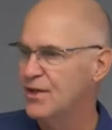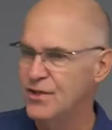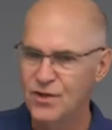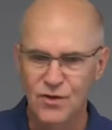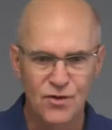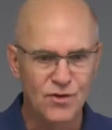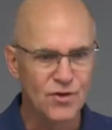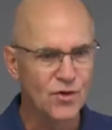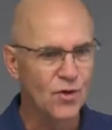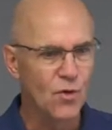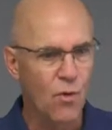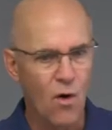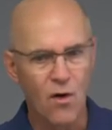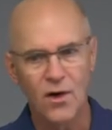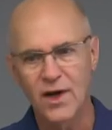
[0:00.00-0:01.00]
You, you
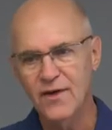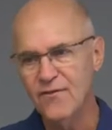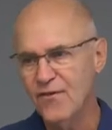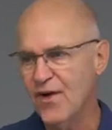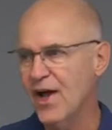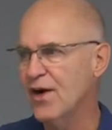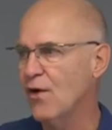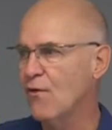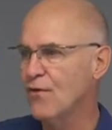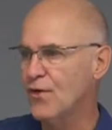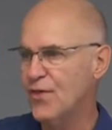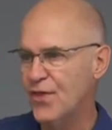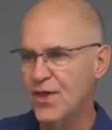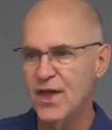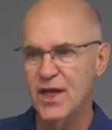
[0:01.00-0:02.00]
quarrel and fight
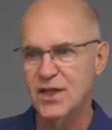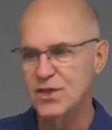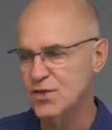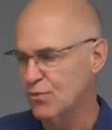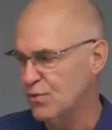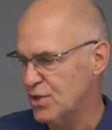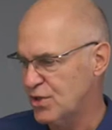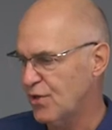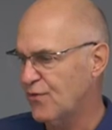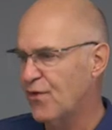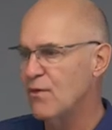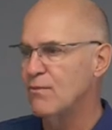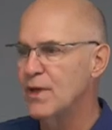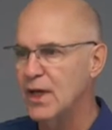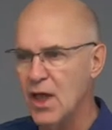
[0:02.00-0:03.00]
over things which are
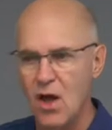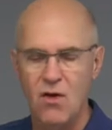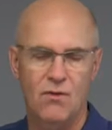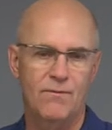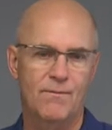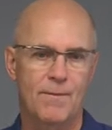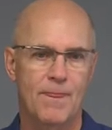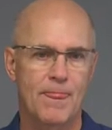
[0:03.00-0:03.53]
from below.